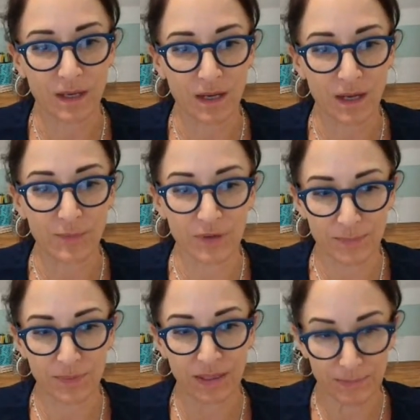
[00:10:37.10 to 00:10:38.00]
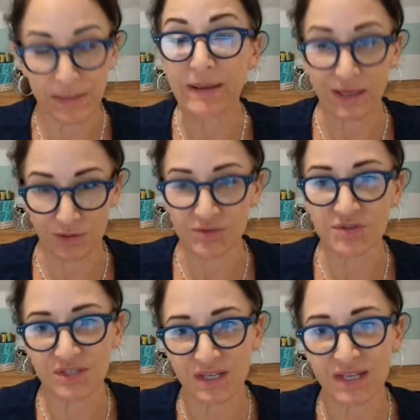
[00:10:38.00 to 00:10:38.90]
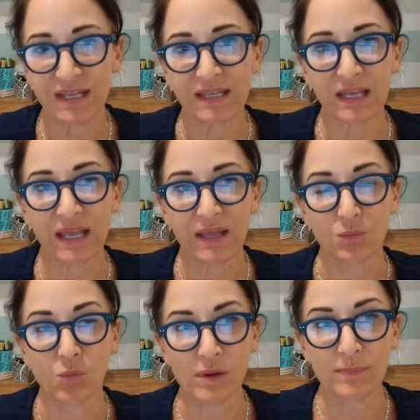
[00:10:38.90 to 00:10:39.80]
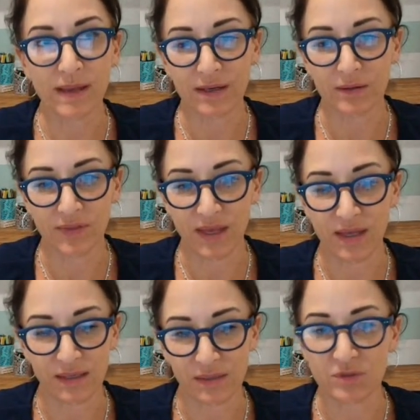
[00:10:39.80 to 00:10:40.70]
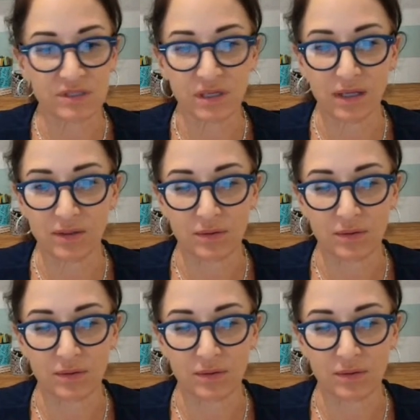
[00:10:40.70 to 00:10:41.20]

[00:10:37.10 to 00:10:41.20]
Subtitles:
I'm going to pick my battles, and one battle that it was not